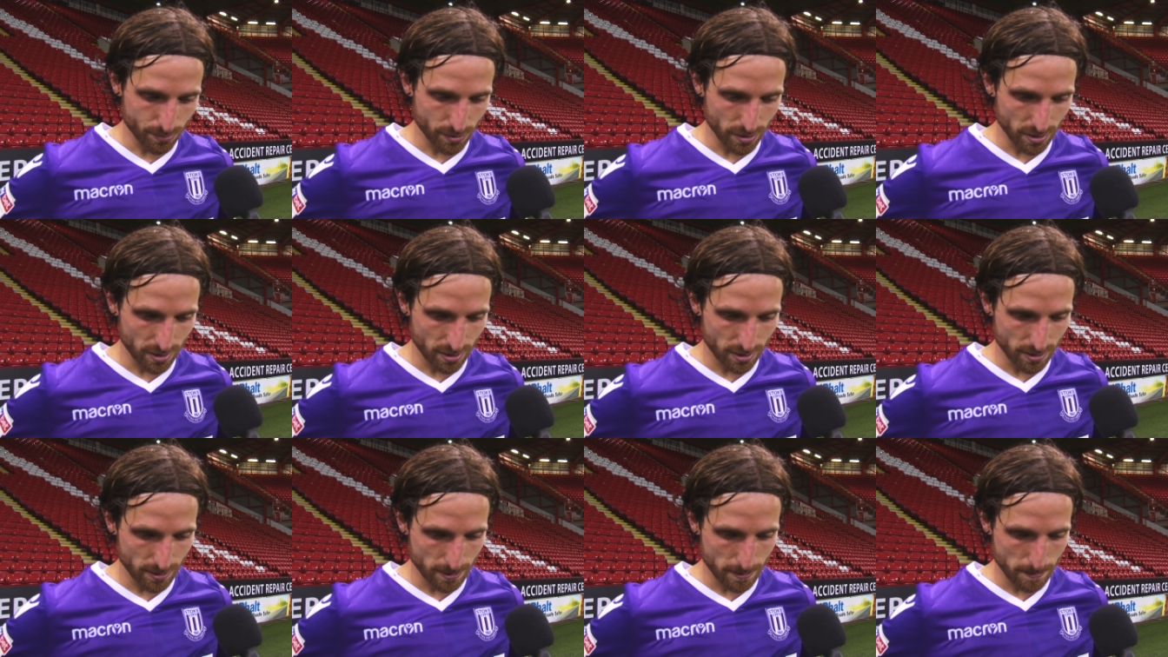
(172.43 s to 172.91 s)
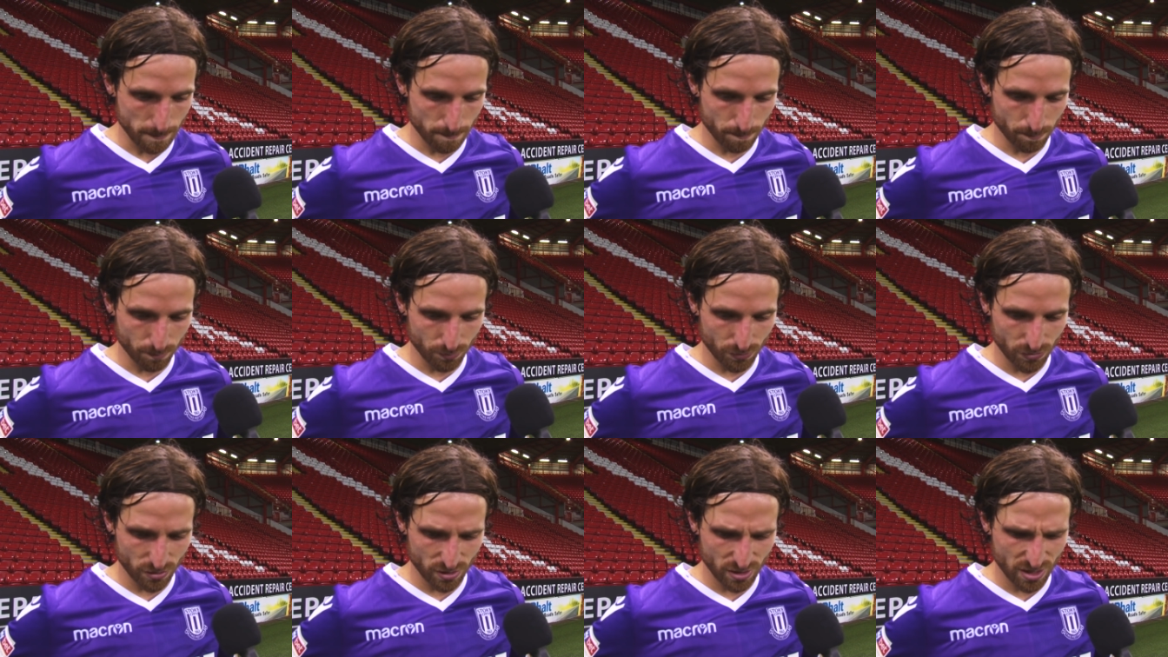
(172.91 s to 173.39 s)
But
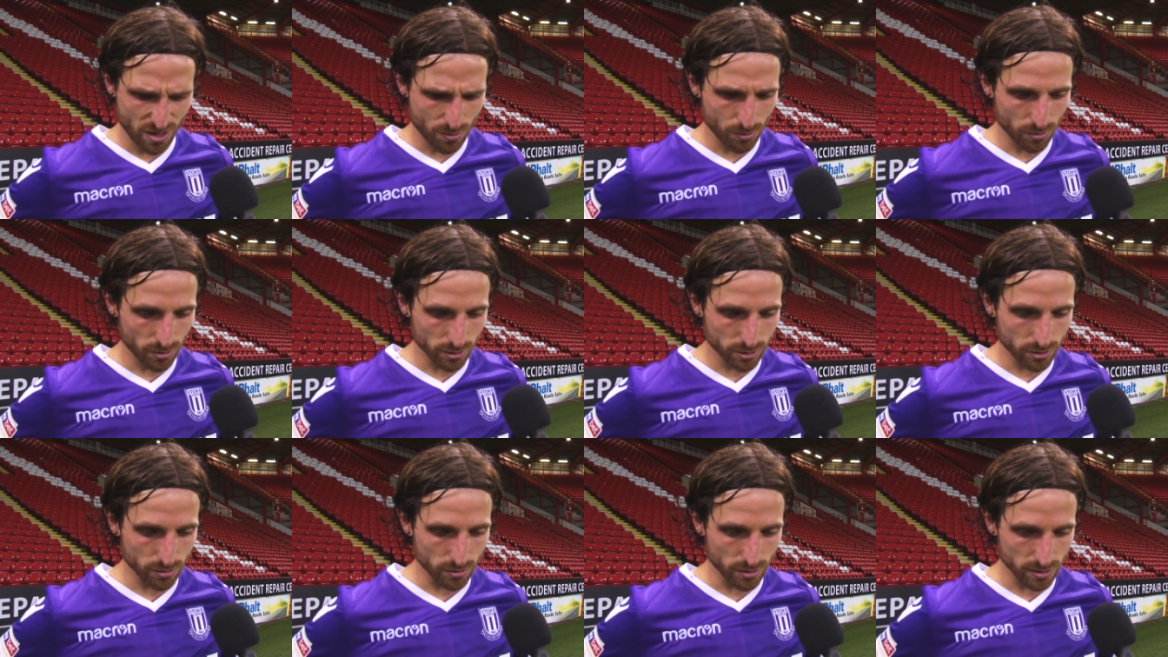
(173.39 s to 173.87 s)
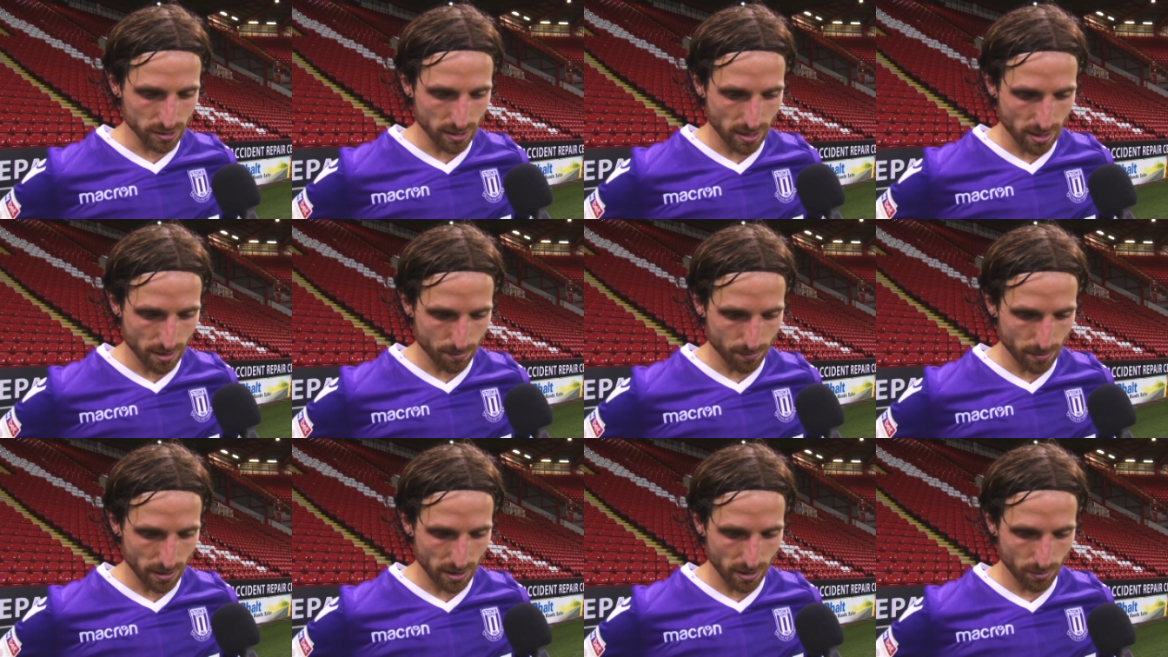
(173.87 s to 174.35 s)
um, yeah, we're not too
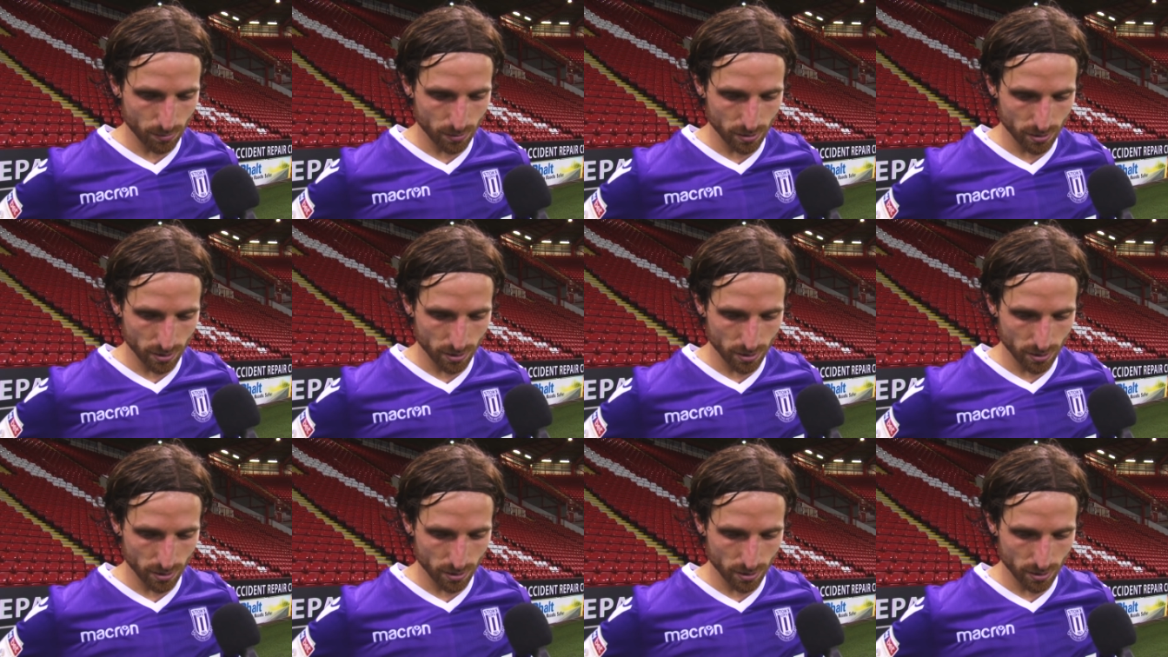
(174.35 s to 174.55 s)
disheartened by it.